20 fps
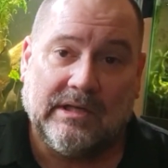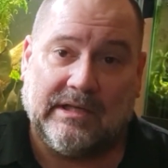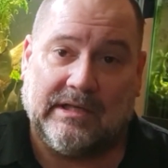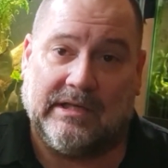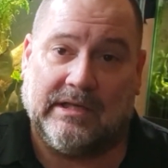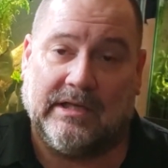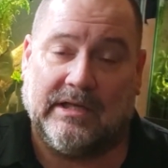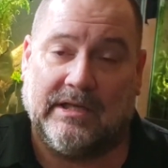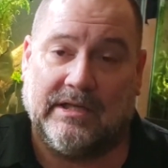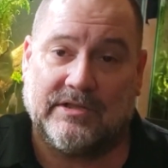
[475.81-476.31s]

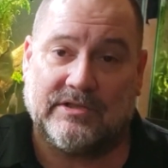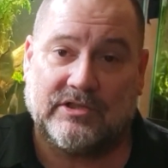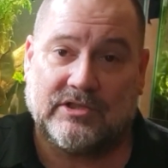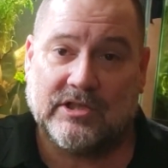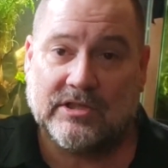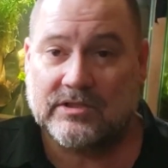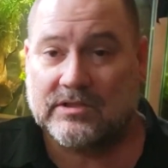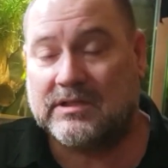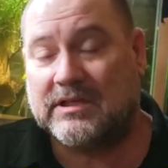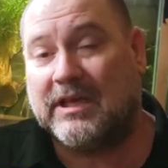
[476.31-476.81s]
is
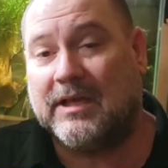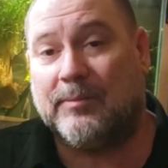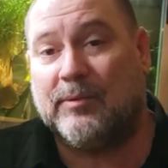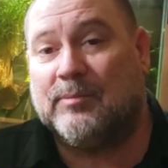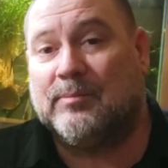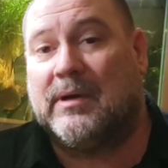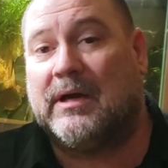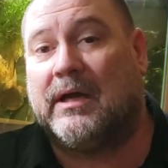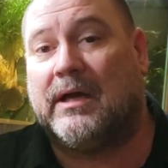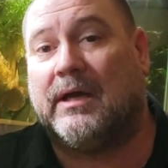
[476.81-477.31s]
just to keep
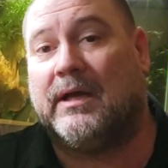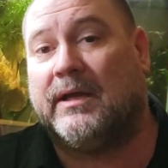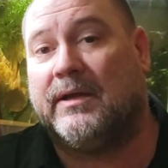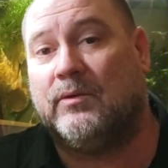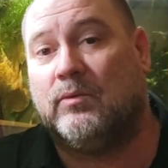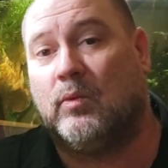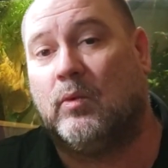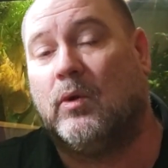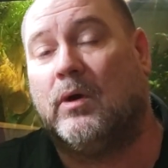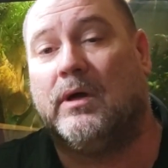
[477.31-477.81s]
in
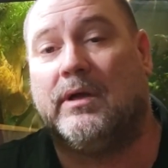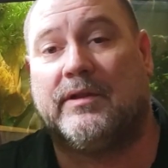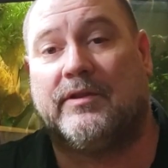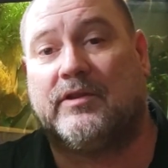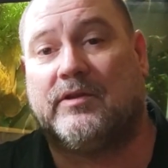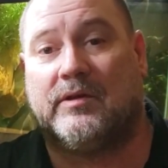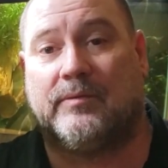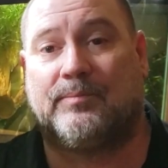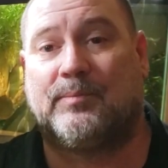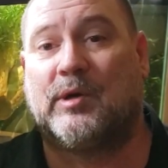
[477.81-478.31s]
mind
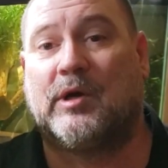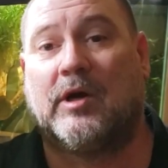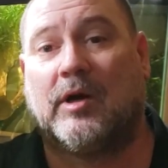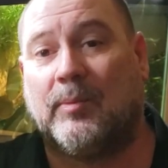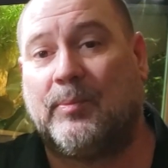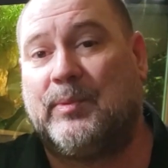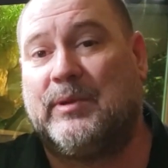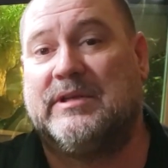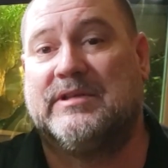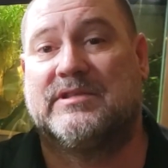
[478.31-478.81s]
what the
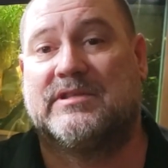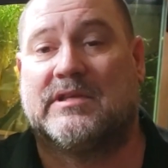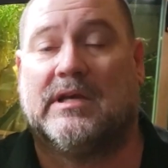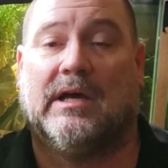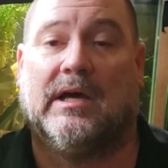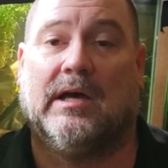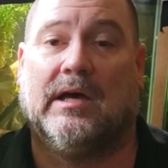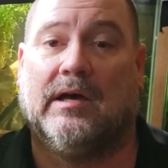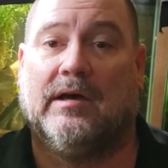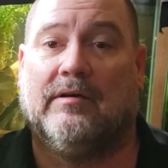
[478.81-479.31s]
purpose
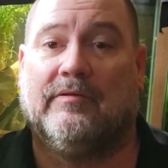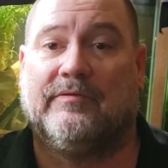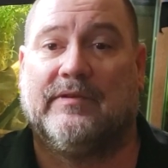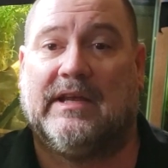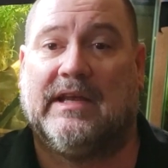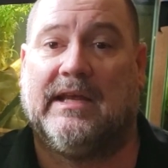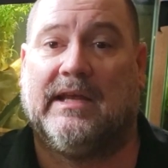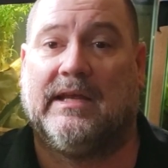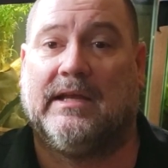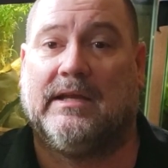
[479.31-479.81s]
of
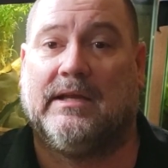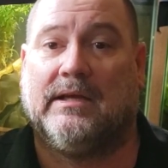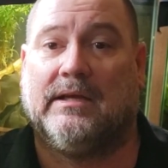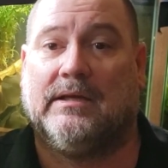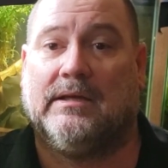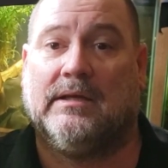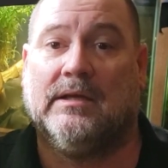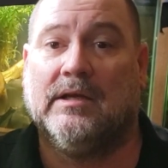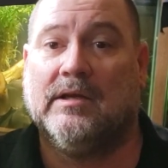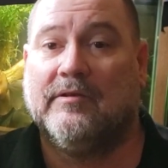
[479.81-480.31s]

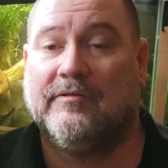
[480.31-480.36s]
a